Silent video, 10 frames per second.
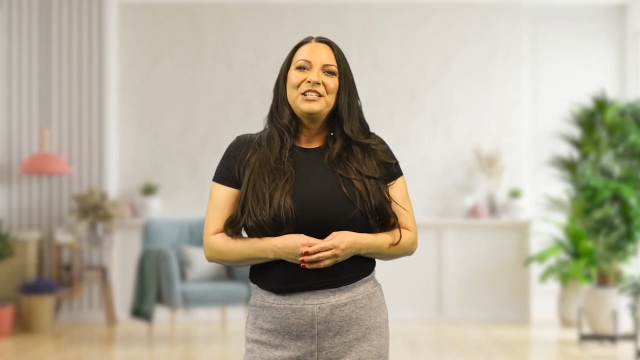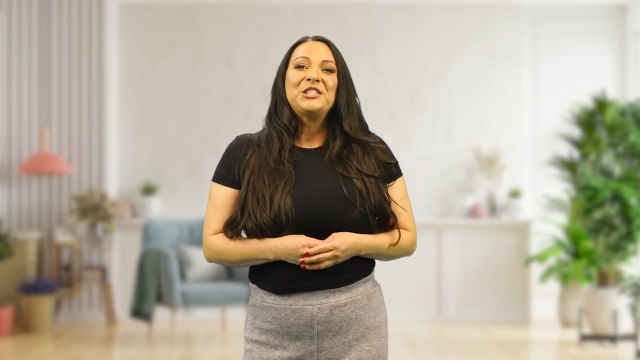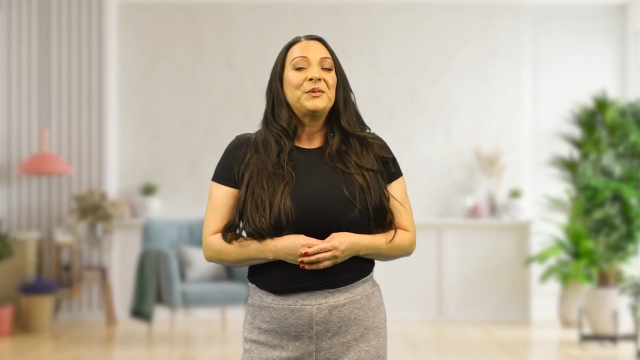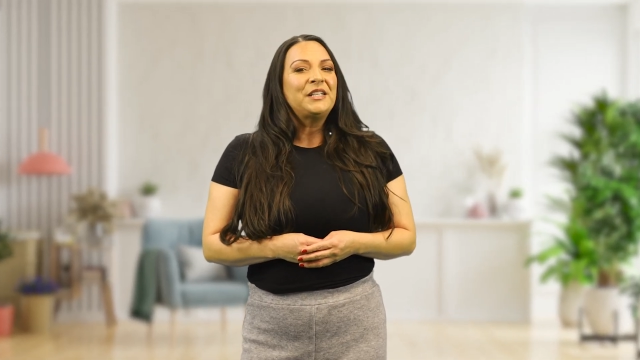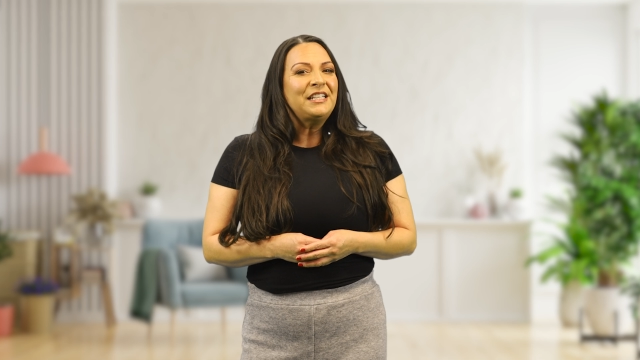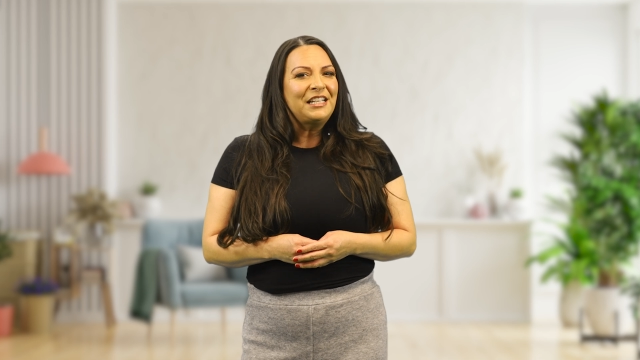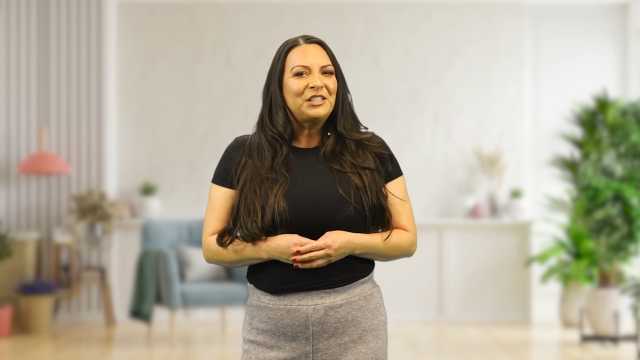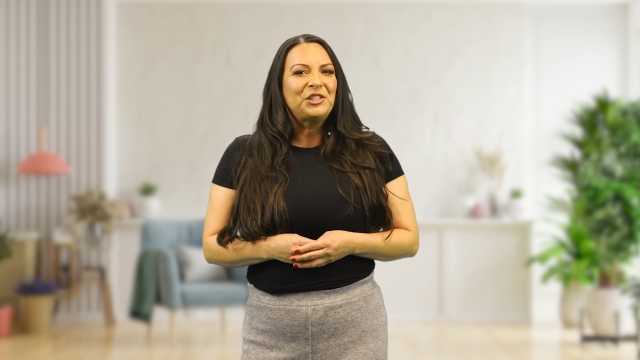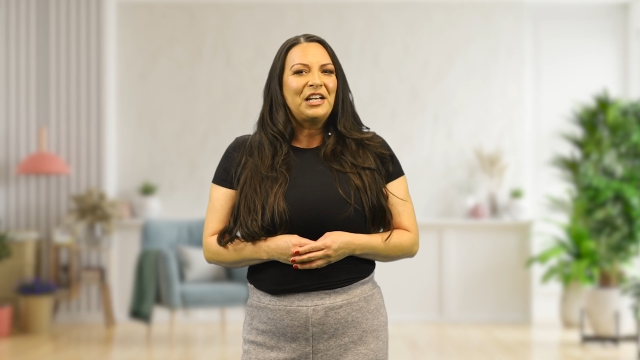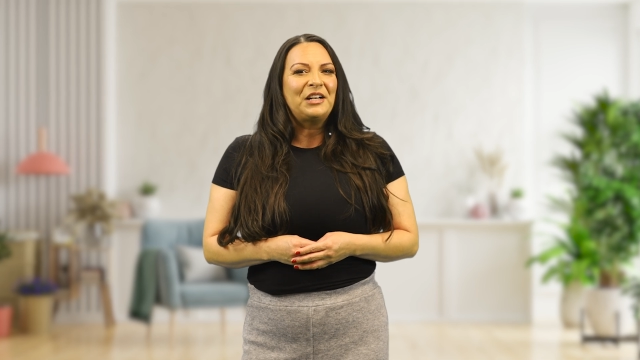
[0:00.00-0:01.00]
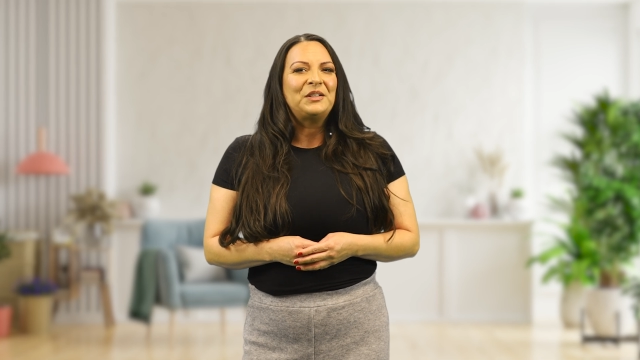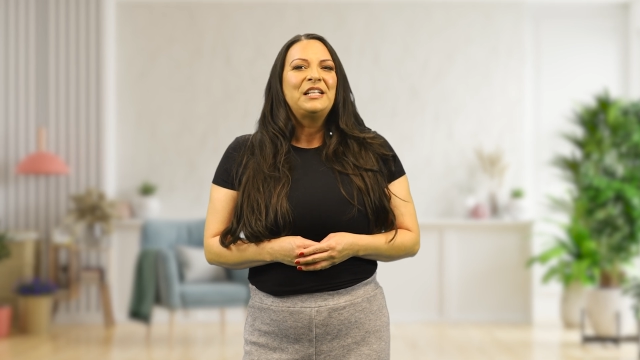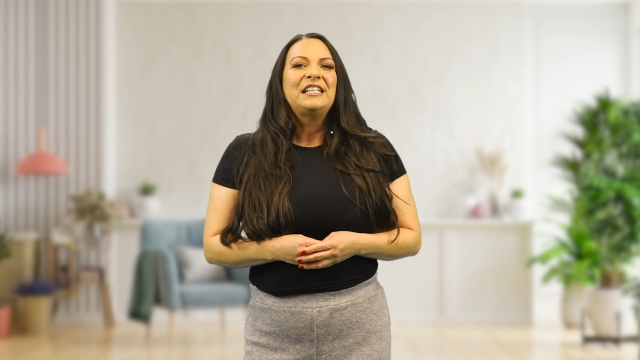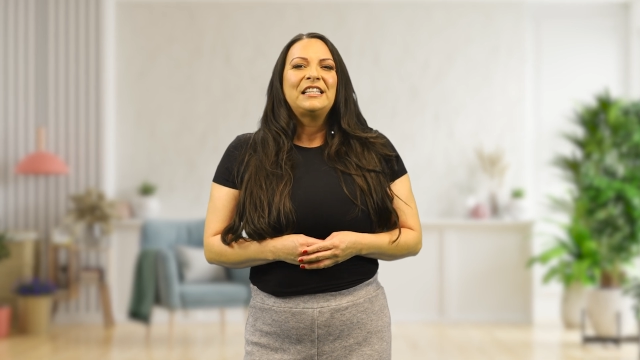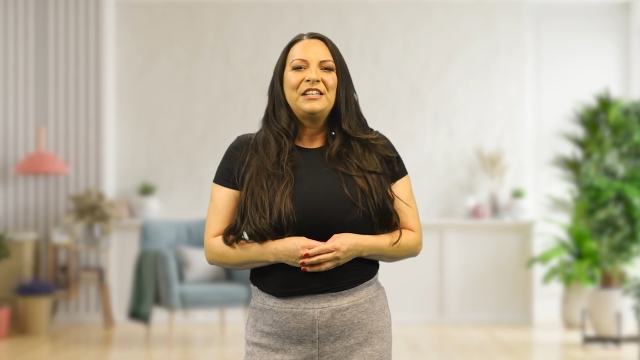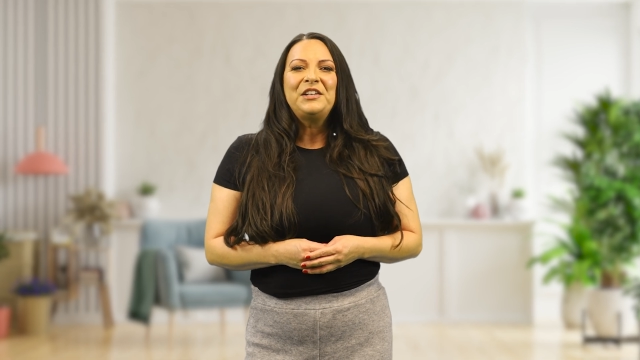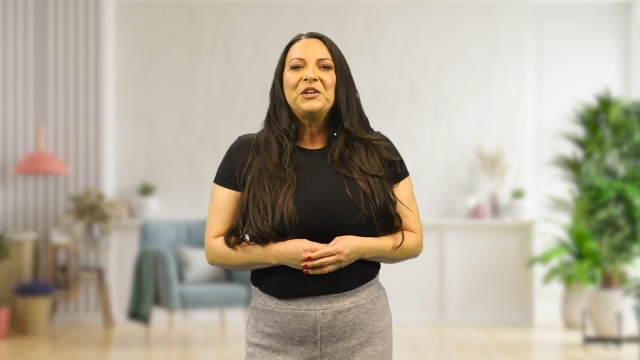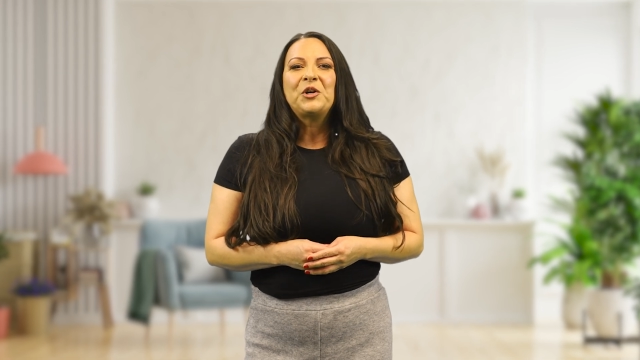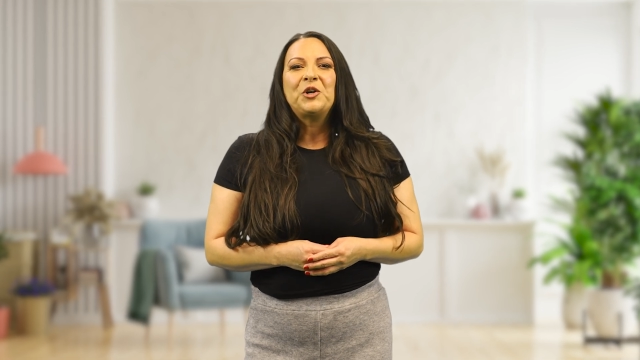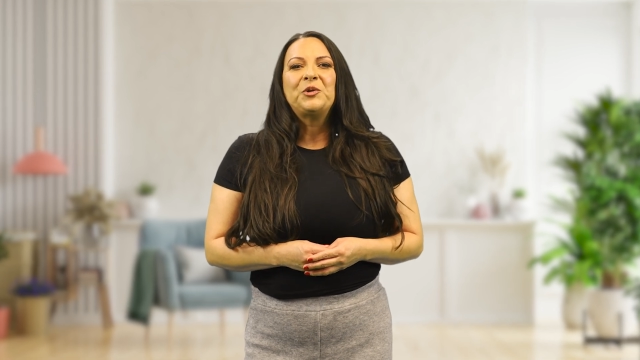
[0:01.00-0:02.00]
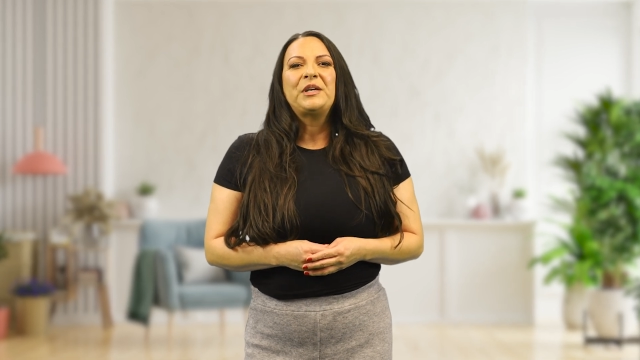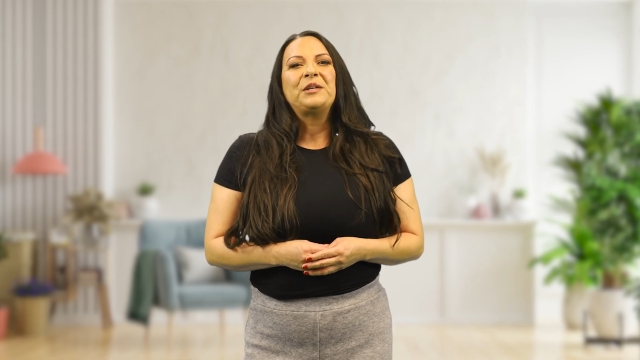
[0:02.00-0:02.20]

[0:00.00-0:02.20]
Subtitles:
So in a nutshell, leaving your home